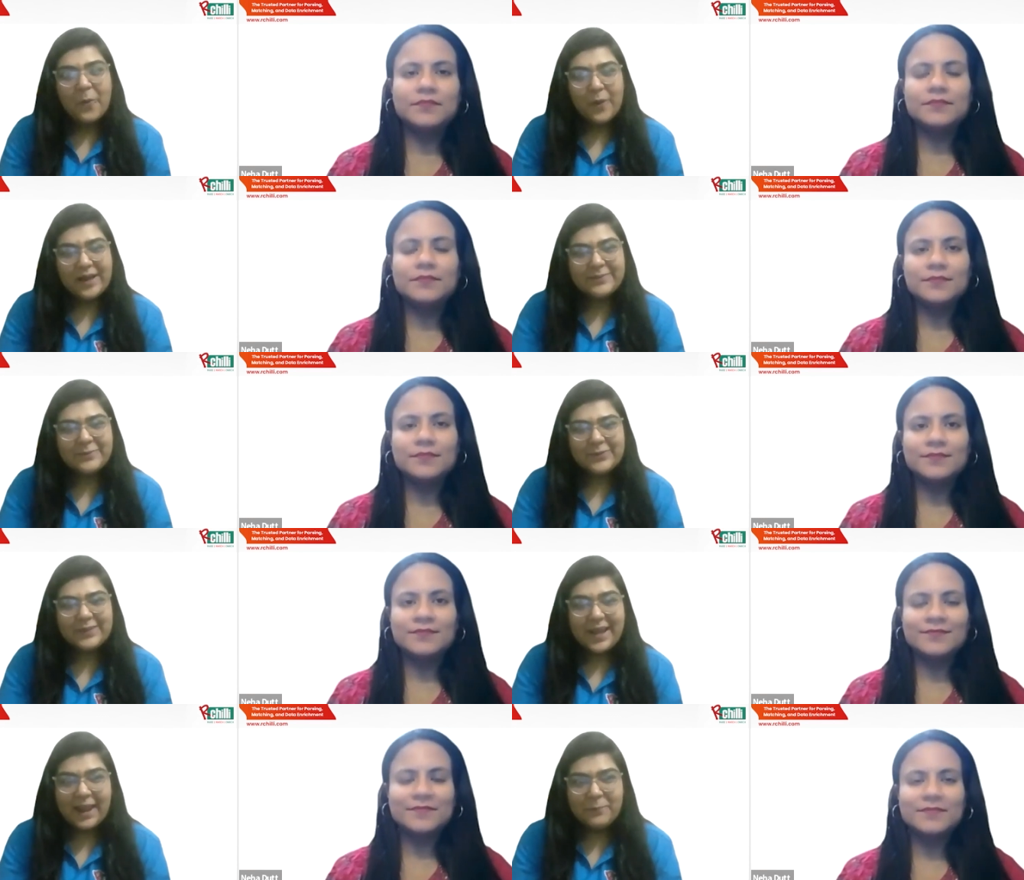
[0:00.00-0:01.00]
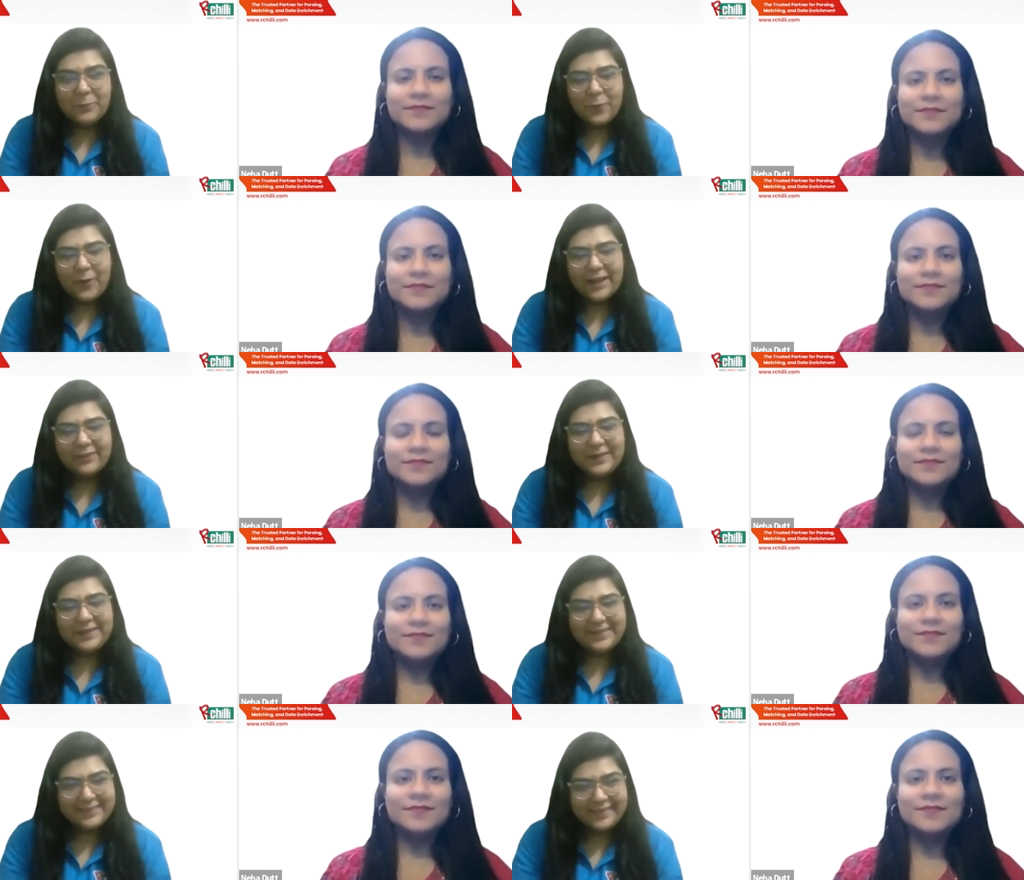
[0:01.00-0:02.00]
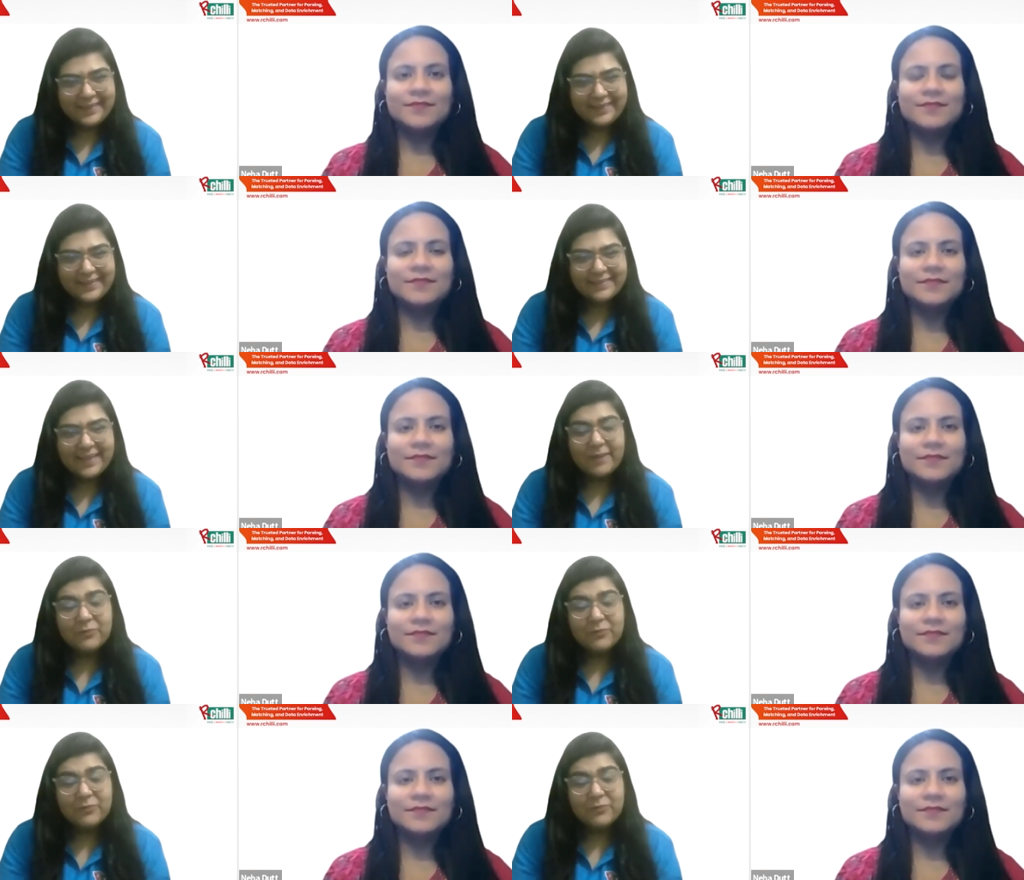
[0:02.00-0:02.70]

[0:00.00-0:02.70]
Speaker 1: Welcome to the Employee Experience series.